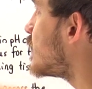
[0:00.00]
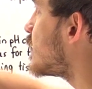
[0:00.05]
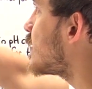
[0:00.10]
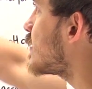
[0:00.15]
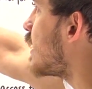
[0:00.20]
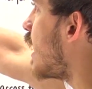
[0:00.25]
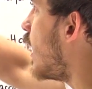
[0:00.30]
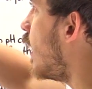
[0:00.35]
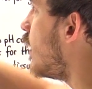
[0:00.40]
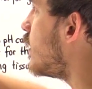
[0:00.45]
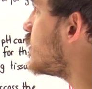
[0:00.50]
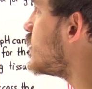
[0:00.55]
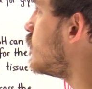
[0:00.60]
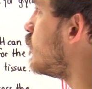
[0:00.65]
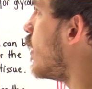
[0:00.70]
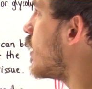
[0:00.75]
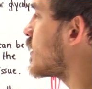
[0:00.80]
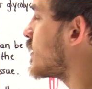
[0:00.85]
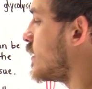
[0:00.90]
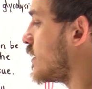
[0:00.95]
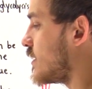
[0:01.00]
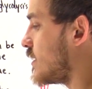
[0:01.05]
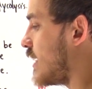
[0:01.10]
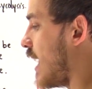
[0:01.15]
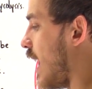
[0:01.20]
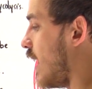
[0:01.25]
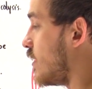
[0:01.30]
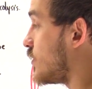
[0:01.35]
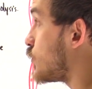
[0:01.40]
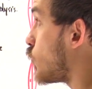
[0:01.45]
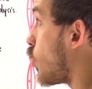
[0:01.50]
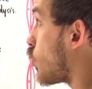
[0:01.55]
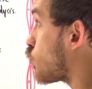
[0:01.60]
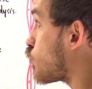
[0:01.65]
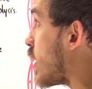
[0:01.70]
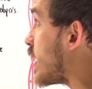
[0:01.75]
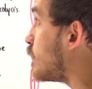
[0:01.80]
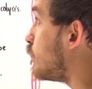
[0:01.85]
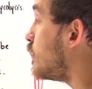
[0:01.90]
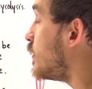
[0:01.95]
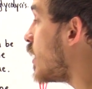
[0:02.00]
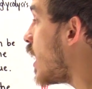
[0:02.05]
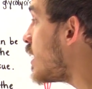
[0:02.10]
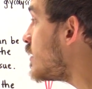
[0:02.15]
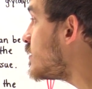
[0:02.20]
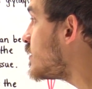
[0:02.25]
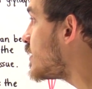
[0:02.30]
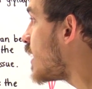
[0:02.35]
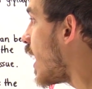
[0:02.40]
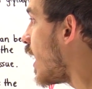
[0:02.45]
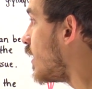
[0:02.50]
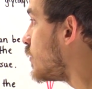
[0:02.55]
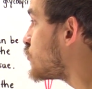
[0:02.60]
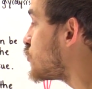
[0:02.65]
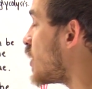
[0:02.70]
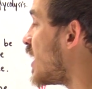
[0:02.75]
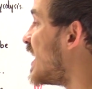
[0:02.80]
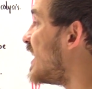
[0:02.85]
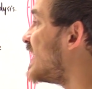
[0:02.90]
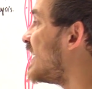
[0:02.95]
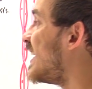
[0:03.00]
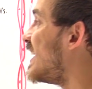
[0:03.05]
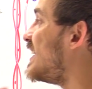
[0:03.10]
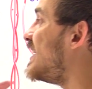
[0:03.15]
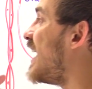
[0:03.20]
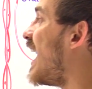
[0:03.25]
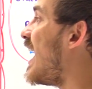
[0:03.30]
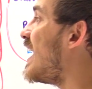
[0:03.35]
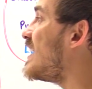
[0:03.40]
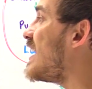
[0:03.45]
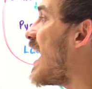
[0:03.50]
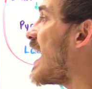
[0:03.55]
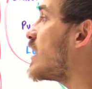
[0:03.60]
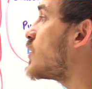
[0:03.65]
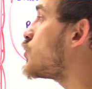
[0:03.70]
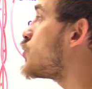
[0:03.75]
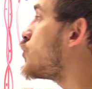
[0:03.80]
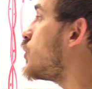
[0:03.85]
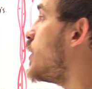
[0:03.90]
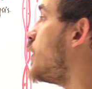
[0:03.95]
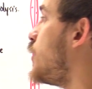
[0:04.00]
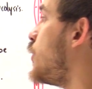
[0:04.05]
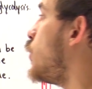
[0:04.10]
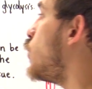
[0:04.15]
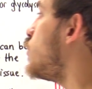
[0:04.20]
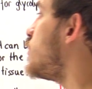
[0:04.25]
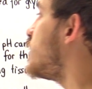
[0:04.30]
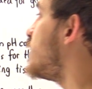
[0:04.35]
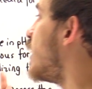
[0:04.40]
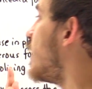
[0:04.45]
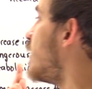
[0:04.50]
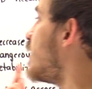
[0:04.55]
skeletal muscle cells or red blood cells cannot actually use the